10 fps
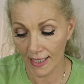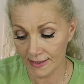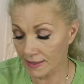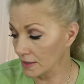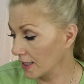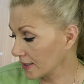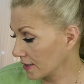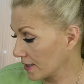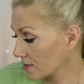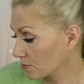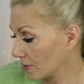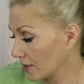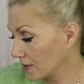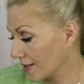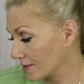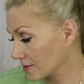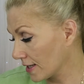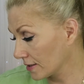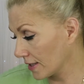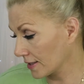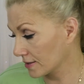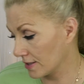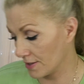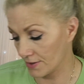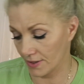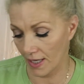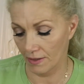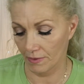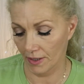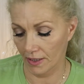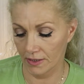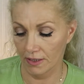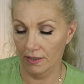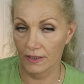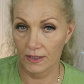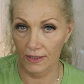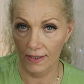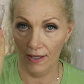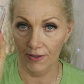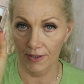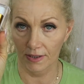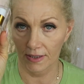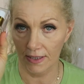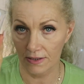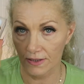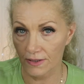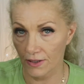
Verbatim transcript: I didn't like it as well as I liked the other day when I did the Healthy Elixir,